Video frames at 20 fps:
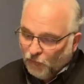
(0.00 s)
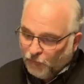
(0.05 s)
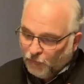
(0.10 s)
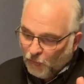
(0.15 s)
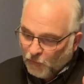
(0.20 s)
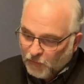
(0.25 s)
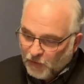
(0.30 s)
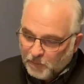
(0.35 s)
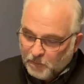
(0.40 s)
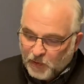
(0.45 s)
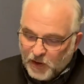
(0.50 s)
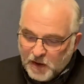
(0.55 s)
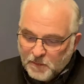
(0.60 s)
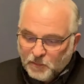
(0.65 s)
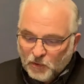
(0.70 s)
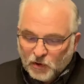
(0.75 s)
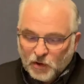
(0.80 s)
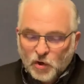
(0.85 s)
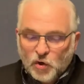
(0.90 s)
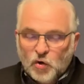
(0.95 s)
For the
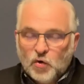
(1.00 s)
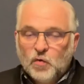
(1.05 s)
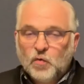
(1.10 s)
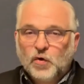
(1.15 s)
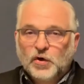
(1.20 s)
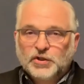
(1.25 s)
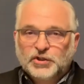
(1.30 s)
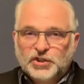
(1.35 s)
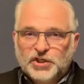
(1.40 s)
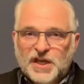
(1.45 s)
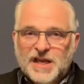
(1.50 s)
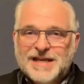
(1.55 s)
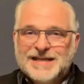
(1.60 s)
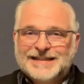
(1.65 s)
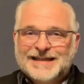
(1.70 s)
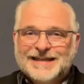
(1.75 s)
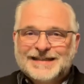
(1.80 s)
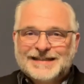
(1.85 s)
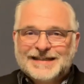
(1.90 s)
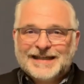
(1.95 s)
people who were
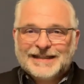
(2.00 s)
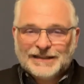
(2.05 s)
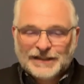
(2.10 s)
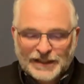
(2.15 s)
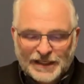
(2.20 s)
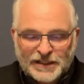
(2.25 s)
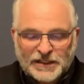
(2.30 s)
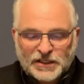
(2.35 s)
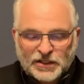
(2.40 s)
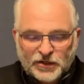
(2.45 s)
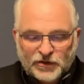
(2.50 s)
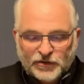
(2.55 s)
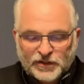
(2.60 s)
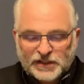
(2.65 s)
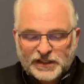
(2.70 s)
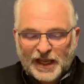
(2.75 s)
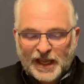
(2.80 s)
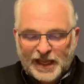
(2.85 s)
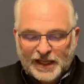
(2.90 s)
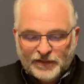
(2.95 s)
Jesus
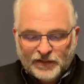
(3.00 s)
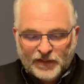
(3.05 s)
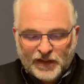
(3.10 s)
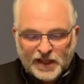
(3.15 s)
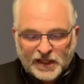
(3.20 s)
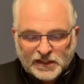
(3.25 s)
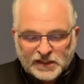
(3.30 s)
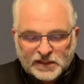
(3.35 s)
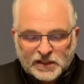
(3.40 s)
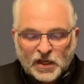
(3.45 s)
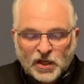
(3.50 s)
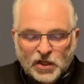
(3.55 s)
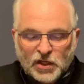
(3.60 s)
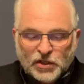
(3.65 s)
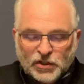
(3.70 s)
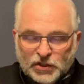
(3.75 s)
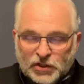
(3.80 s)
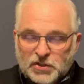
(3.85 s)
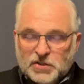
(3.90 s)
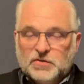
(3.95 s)
listeners in this
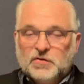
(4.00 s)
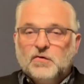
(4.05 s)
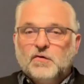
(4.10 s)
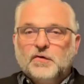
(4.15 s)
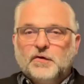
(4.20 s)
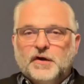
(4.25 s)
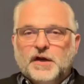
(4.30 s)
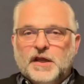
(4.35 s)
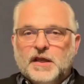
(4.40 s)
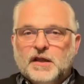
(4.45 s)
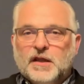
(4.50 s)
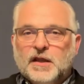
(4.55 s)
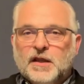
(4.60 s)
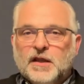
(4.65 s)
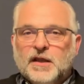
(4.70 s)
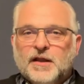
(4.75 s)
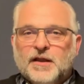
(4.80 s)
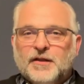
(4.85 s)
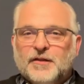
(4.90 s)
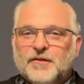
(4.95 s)
story,
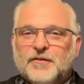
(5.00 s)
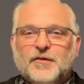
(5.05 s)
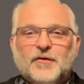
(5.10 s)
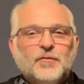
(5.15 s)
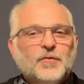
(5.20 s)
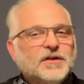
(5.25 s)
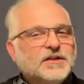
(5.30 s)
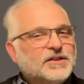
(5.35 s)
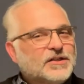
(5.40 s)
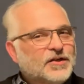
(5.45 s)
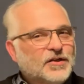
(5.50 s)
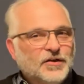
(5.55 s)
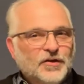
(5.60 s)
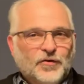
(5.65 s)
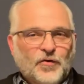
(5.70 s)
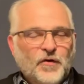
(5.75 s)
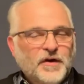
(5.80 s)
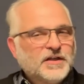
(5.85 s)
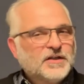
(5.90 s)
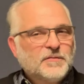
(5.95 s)
there was
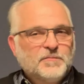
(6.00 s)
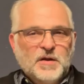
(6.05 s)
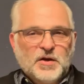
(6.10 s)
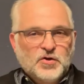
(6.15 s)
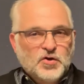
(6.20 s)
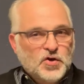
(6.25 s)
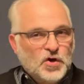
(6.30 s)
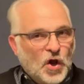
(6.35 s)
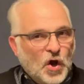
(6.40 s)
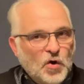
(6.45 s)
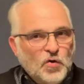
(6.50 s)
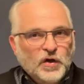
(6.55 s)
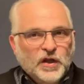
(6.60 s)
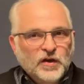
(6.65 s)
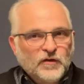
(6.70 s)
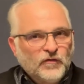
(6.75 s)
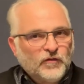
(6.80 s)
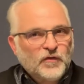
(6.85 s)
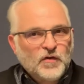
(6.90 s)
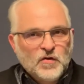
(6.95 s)
going to be no
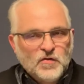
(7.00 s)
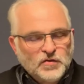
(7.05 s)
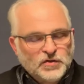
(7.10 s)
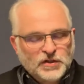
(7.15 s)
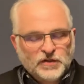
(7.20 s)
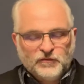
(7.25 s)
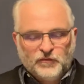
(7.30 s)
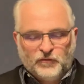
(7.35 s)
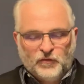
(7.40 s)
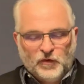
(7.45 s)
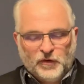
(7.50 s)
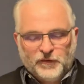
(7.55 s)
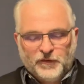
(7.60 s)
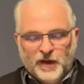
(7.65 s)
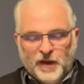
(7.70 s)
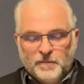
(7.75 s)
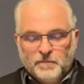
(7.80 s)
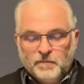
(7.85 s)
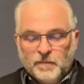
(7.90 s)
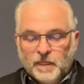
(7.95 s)
confusion for
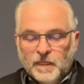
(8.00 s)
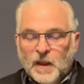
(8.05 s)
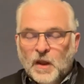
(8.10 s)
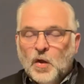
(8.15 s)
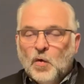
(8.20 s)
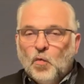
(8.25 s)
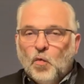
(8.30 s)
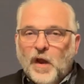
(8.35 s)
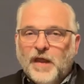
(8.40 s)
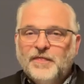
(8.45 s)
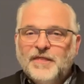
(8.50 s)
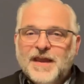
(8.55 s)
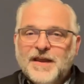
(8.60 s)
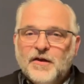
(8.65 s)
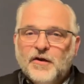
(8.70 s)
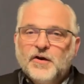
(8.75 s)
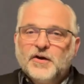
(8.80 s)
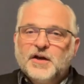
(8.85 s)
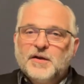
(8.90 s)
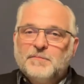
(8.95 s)
them. When they
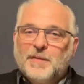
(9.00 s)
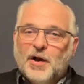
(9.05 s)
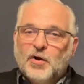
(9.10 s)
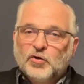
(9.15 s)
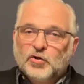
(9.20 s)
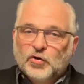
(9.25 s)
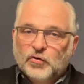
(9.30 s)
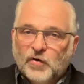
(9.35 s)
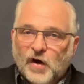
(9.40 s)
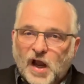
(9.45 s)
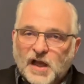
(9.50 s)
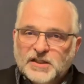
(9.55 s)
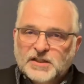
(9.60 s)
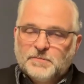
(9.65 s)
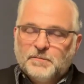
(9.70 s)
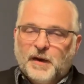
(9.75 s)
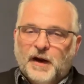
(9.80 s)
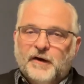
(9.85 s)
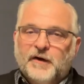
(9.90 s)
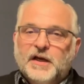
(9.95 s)
heard about cross
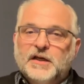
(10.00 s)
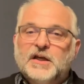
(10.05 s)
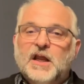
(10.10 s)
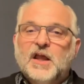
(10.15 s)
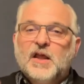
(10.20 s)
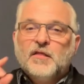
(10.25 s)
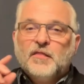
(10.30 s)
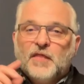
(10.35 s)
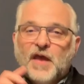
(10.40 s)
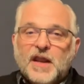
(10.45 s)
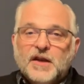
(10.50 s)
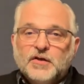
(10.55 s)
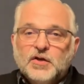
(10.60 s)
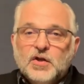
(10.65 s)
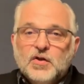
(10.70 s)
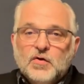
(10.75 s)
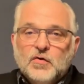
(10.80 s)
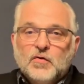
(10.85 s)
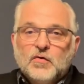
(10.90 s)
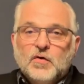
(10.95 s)
bearing, they
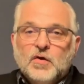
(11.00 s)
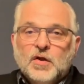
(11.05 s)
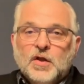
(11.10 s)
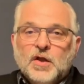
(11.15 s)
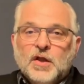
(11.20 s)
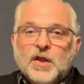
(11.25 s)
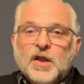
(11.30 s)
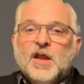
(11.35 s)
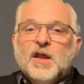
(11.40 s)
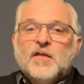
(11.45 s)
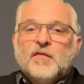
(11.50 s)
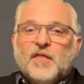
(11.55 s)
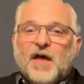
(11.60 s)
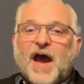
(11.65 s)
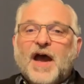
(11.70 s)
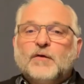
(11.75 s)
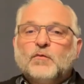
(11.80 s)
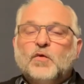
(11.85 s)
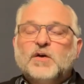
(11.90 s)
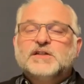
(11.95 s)
knew
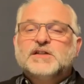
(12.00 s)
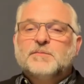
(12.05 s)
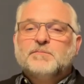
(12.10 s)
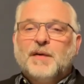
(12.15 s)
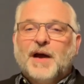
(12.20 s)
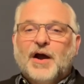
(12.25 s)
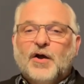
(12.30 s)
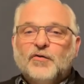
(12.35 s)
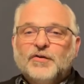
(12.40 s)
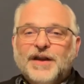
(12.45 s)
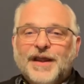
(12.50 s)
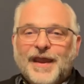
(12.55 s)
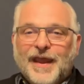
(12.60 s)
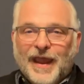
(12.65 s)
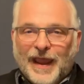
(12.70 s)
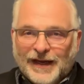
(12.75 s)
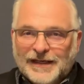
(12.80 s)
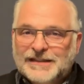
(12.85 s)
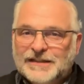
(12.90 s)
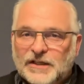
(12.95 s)
that was about
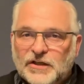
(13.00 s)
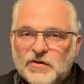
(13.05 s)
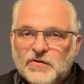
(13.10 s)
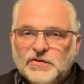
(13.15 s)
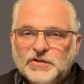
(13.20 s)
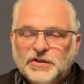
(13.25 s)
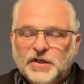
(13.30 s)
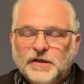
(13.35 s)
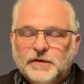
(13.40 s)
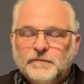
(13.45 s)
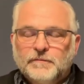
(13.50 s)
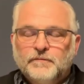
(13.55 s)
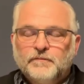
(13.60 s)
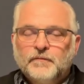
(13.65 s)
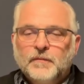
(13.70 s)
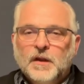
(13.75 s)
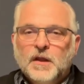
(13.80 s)
execution.